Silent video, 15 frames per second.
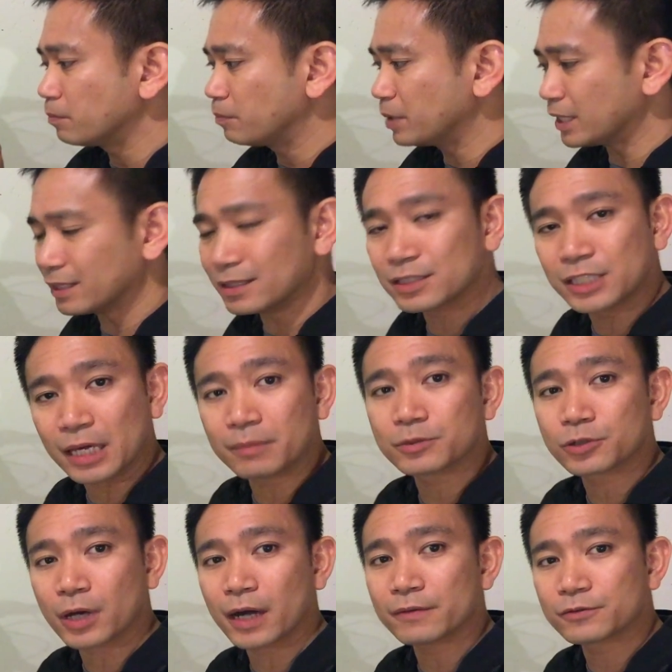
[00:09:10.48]
be the same
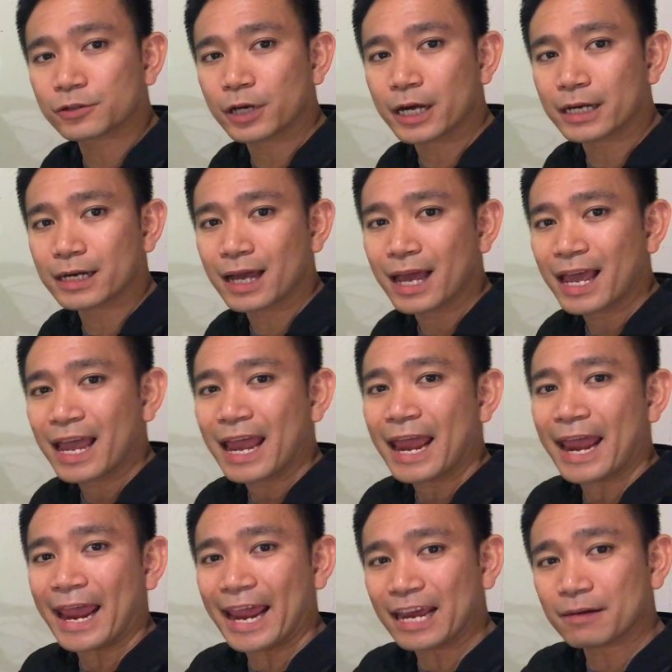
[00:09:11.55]
drivetrain
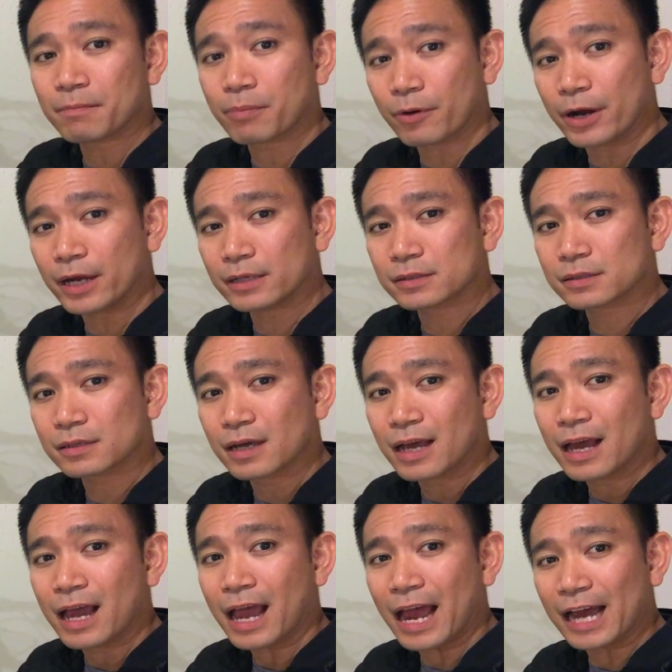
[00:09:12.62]
and brakes
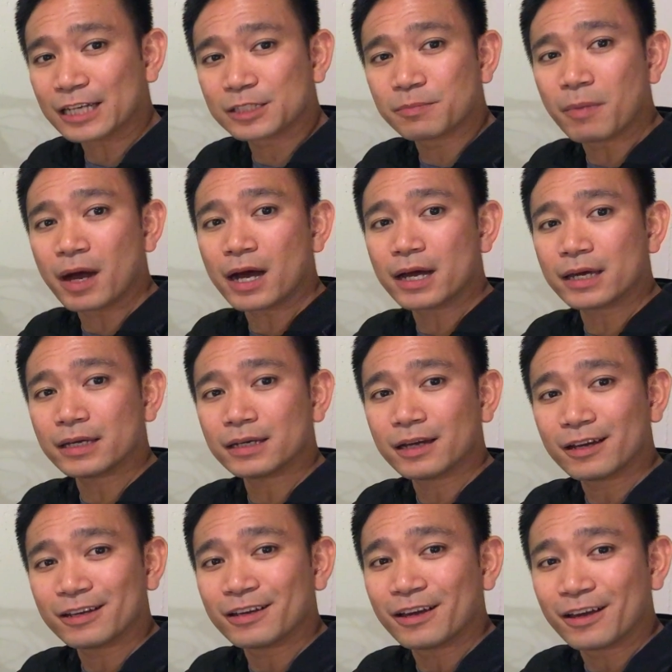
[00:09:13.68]
as my
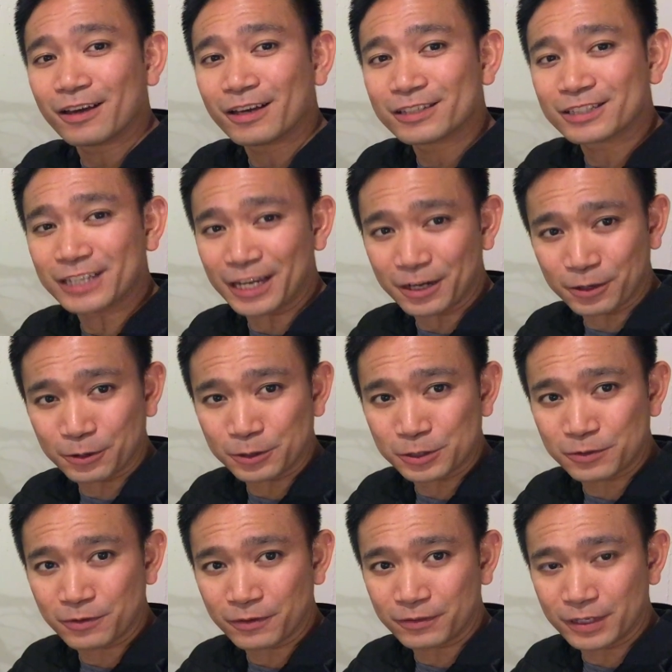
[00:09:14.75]
Santa
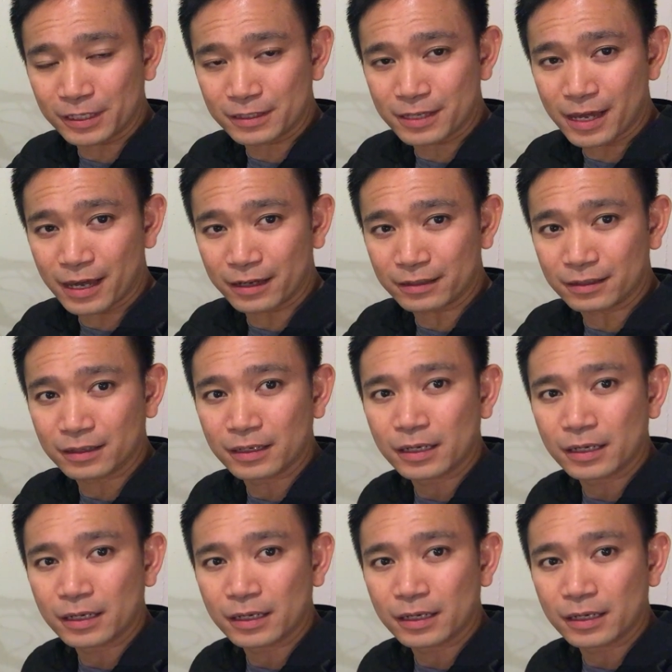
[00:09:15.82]
Cruz 5010.